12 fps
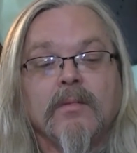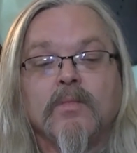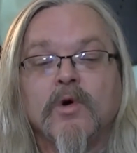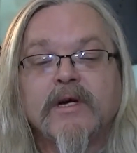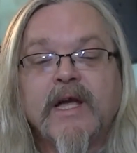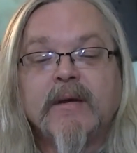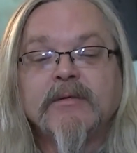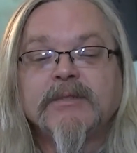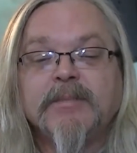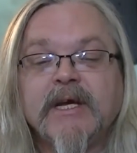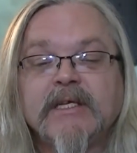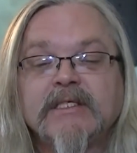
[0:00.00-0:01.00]
More
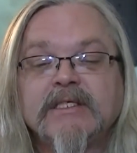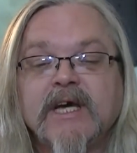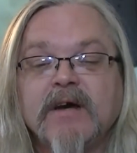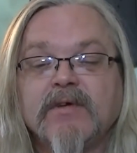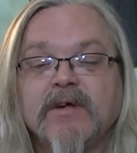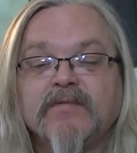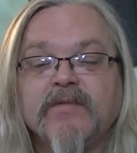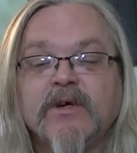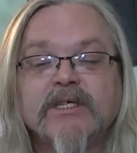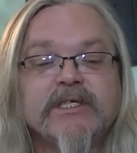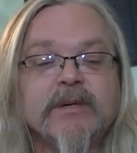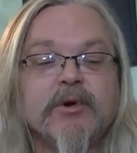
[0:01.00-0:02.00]
damage being discovered in
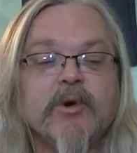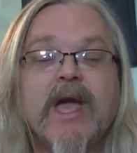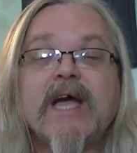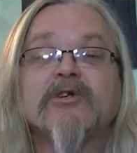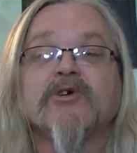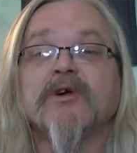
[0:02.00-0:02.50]
Fukushima reactor